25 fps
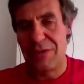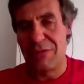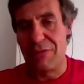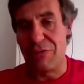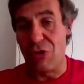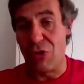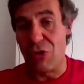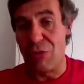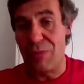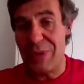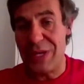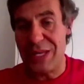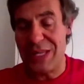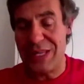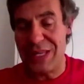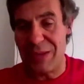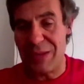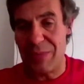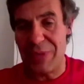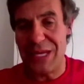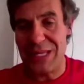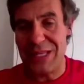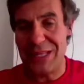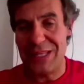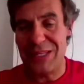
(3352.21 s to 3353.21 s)
For me, the
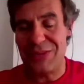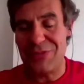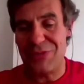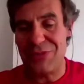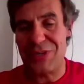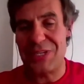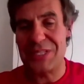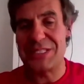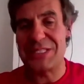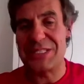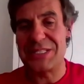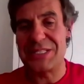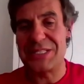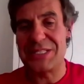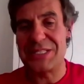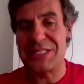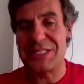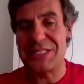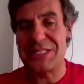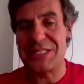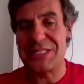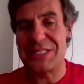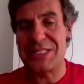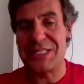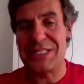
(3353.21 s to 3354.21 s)
main difference is
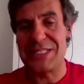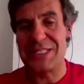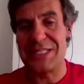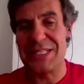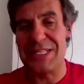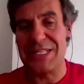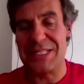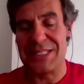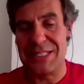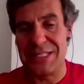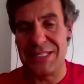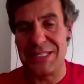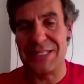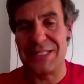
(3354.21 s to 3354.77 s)
this, is